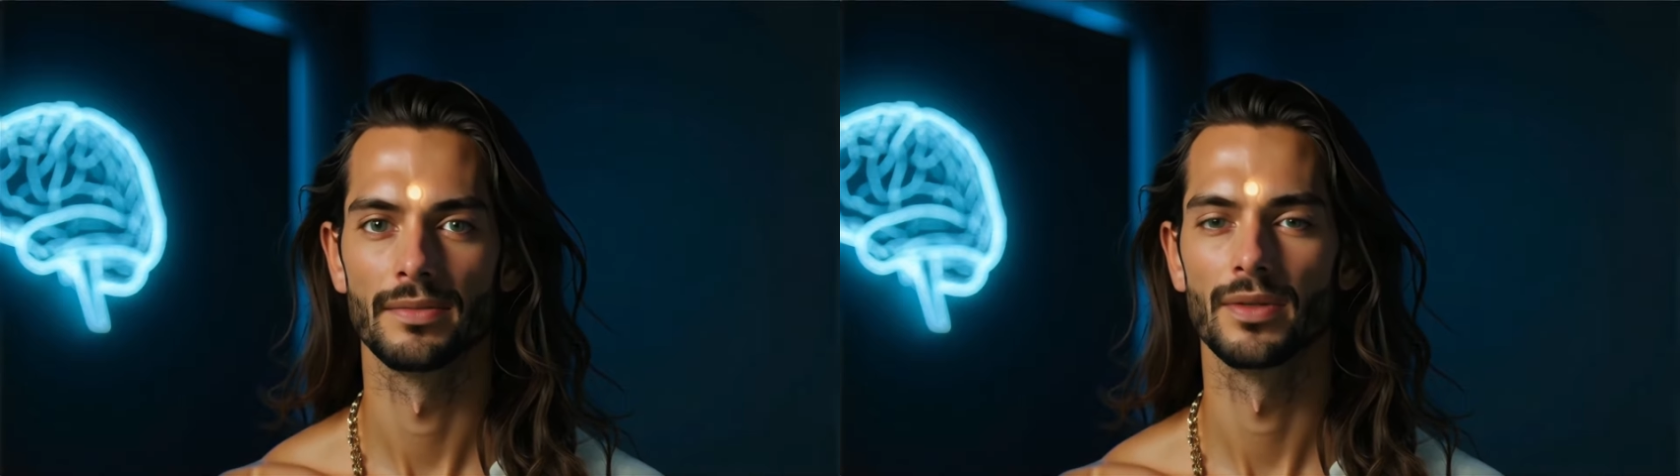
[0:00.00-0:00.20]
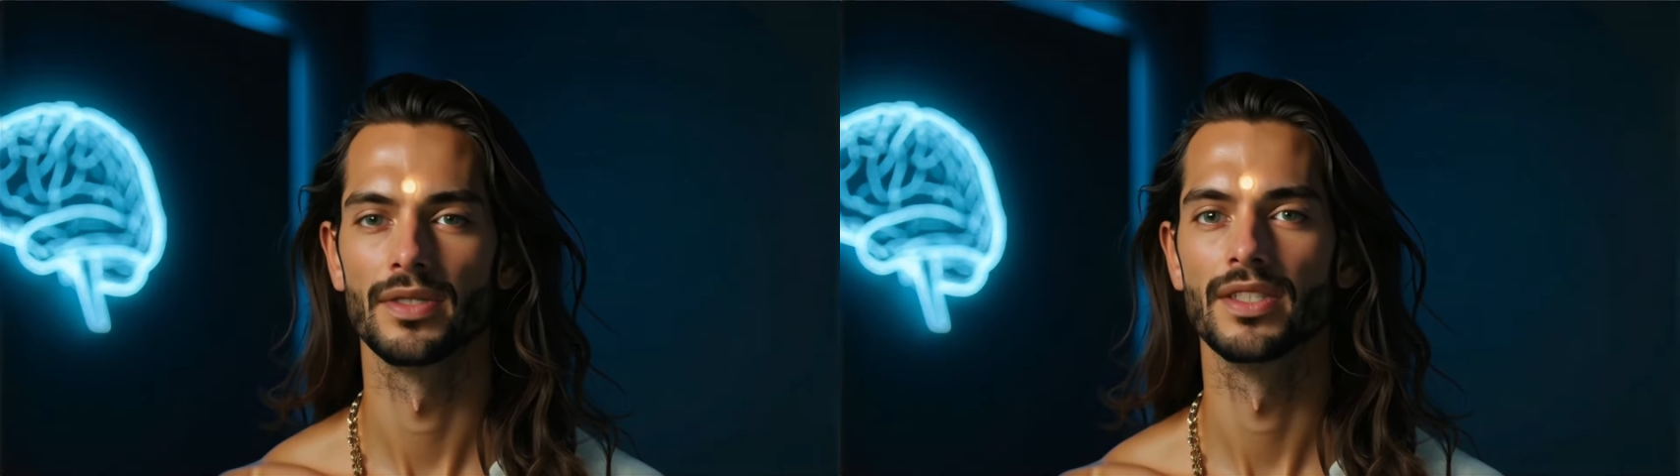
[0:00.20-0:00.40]

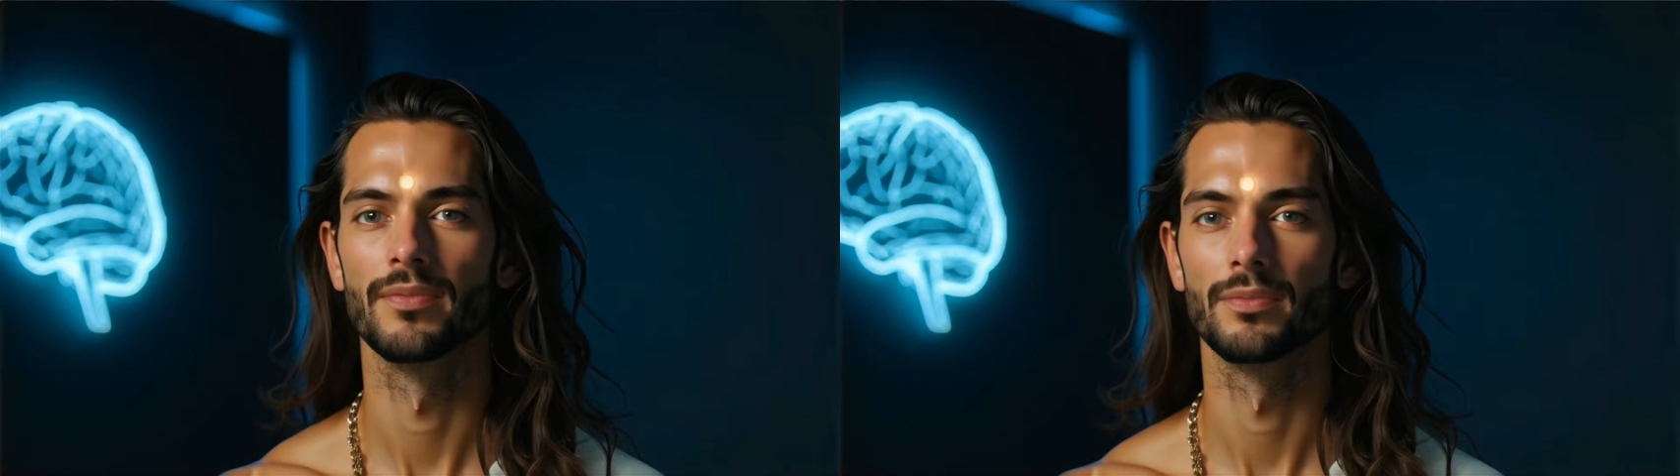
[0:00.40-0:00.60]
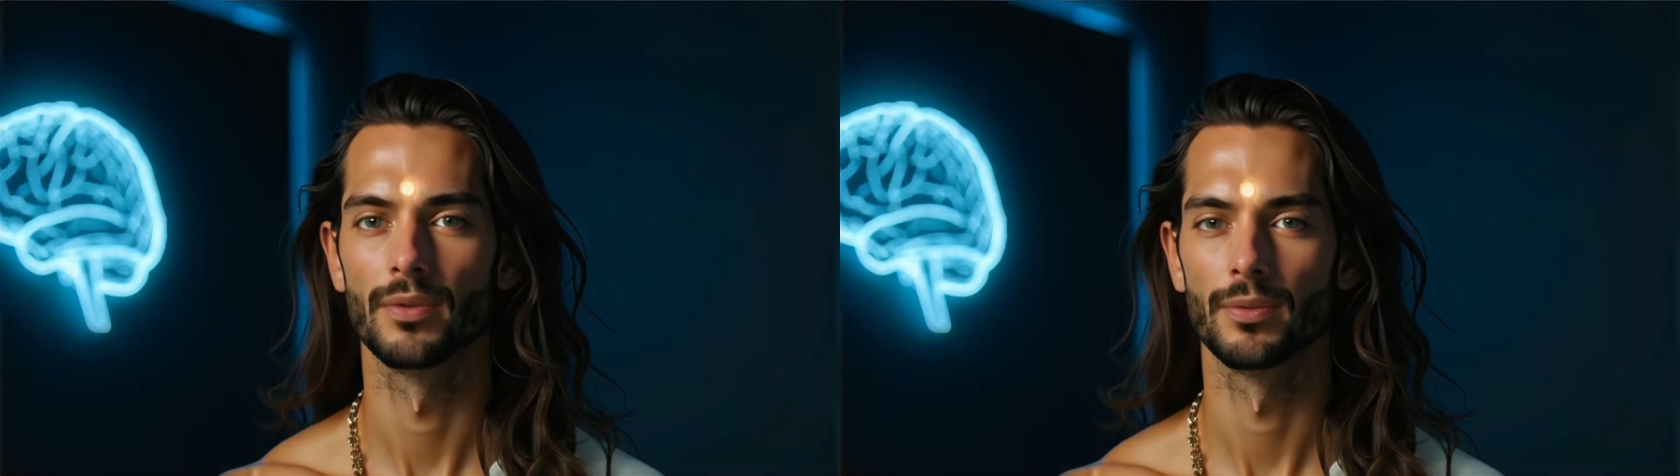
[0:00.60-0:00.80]

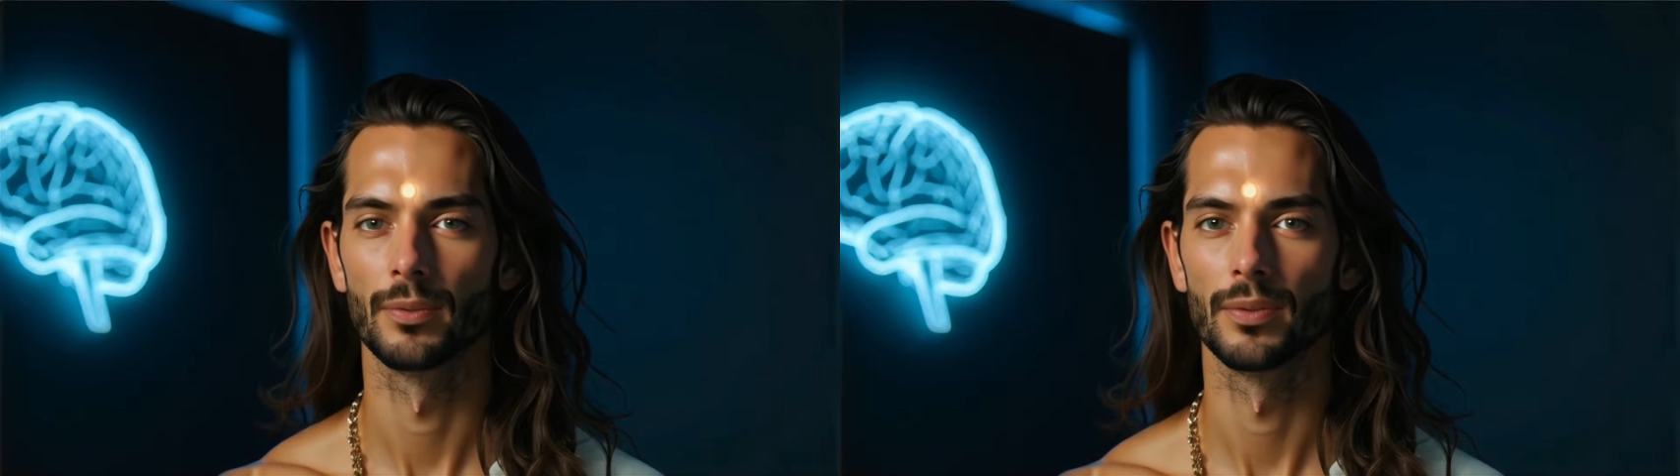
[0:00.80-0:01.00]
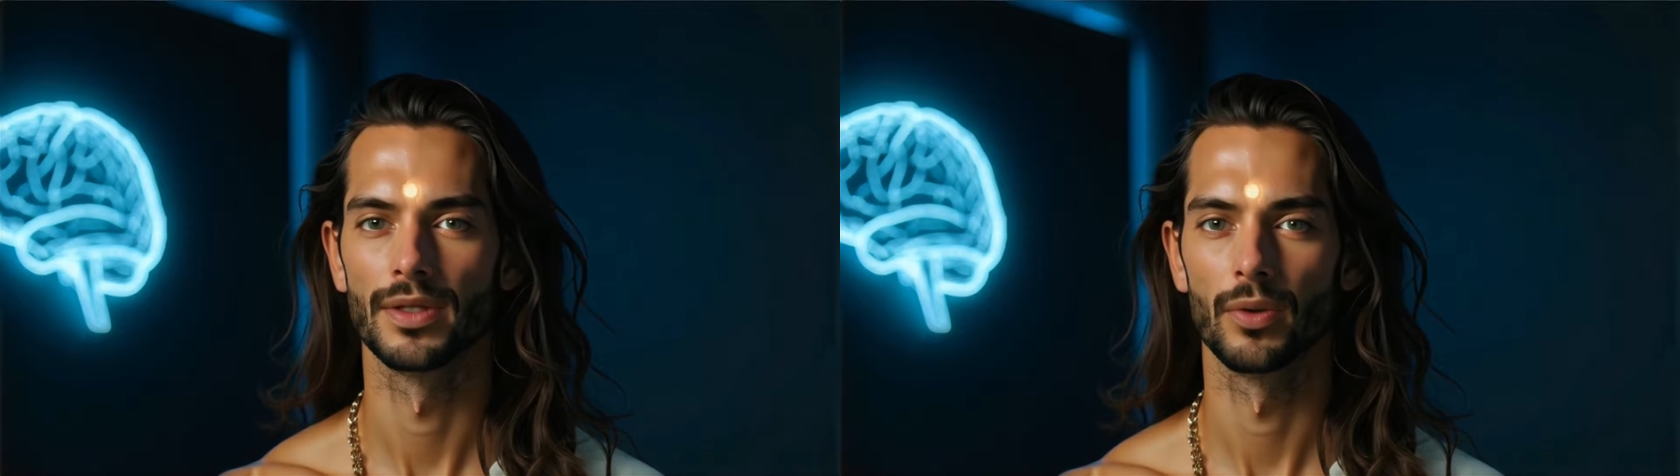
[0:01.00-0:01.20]
boosts mood
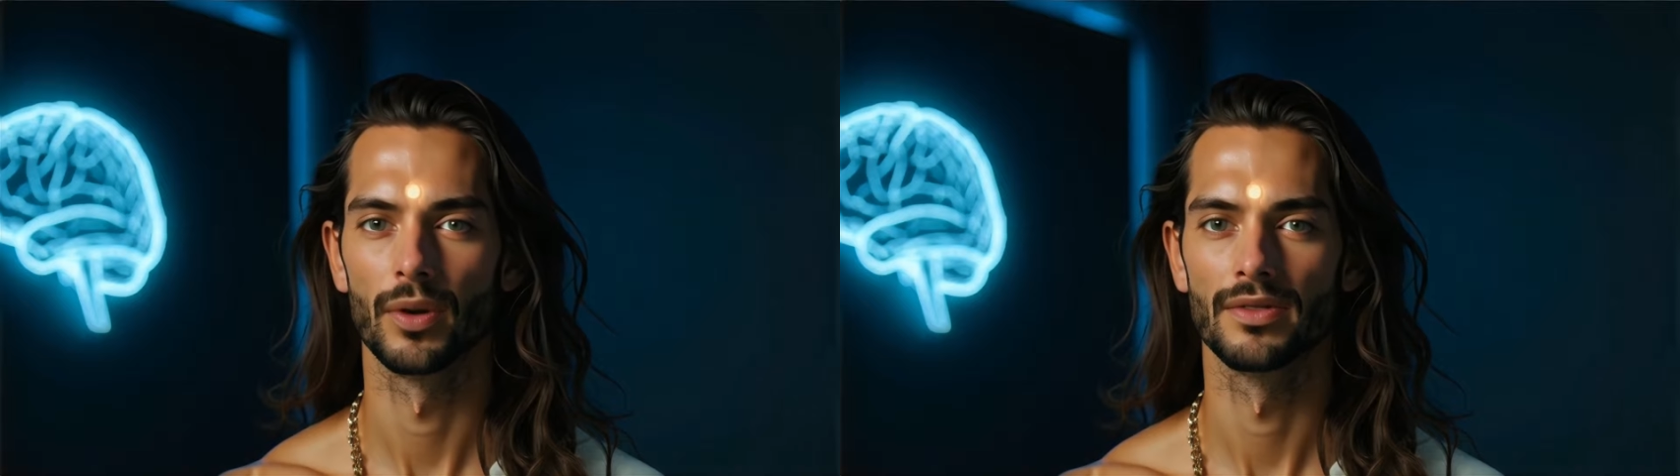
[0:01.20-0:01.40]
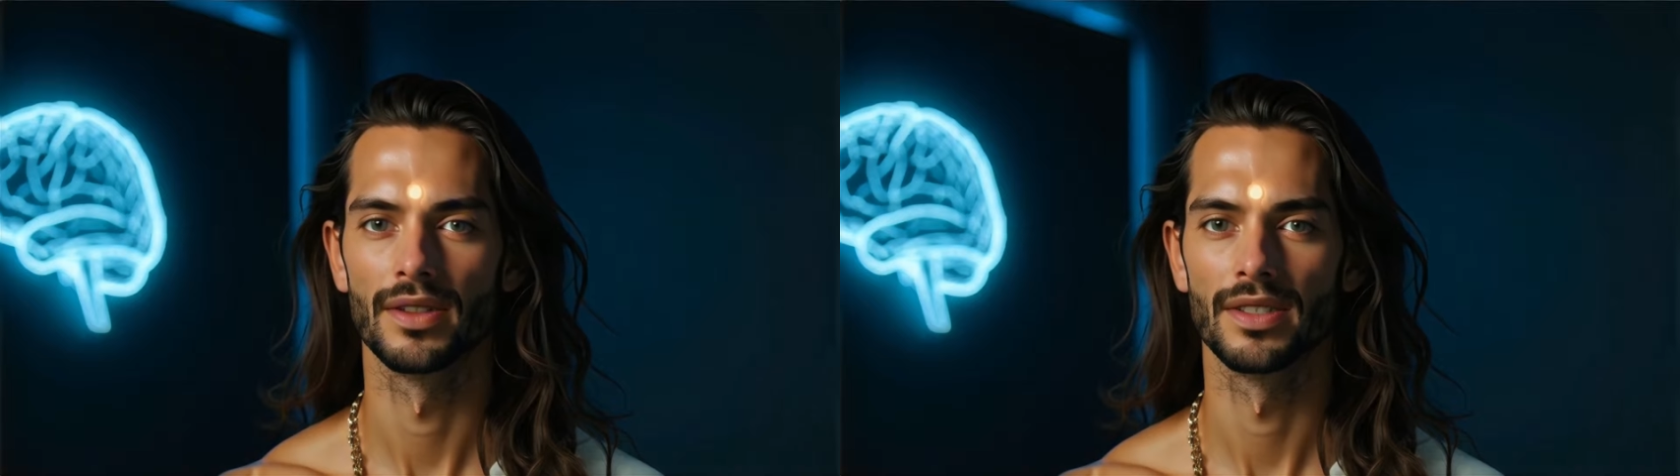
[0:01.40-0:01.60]
through
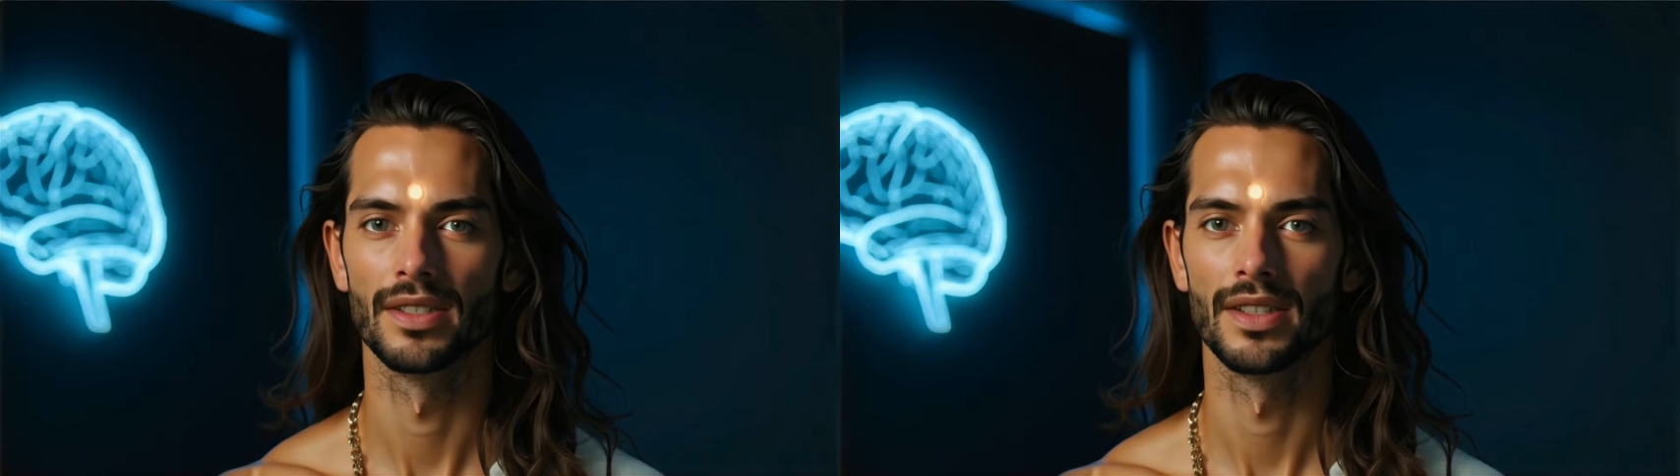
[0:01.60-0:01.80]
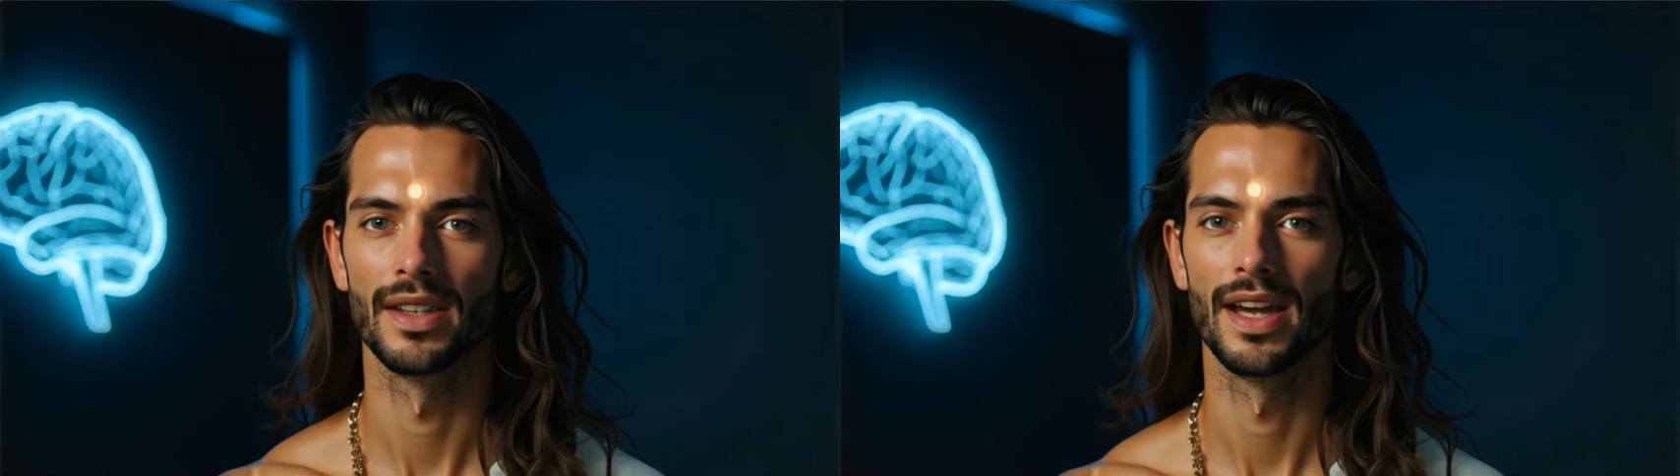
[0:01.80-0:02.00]

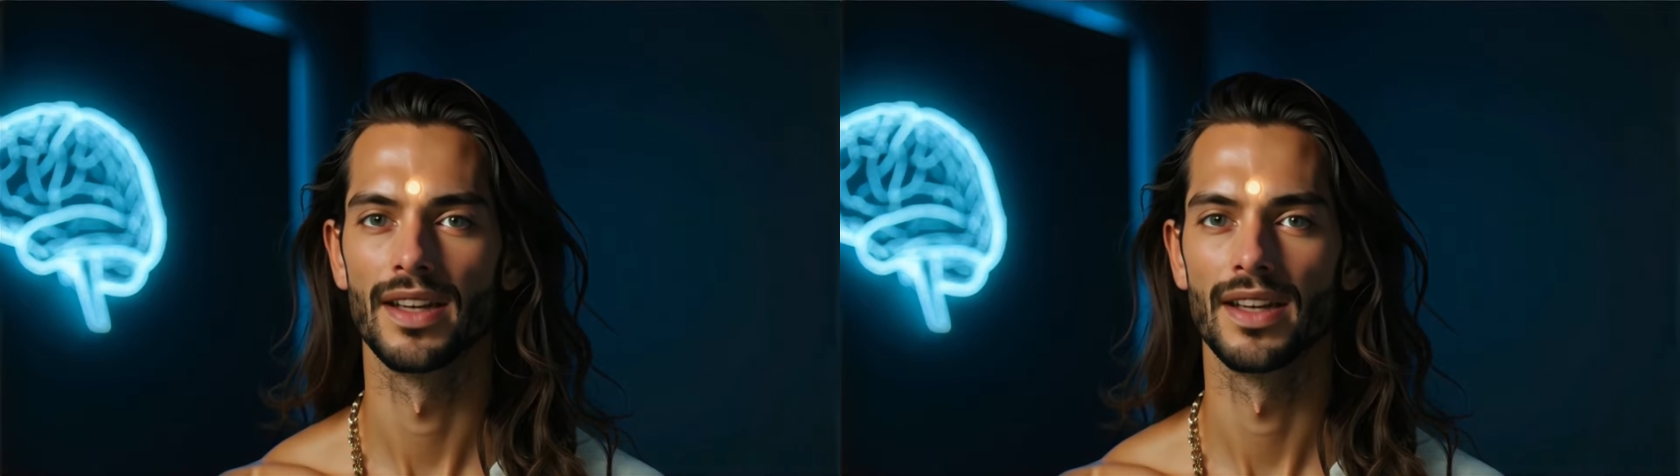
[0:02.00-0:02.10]
endorphins,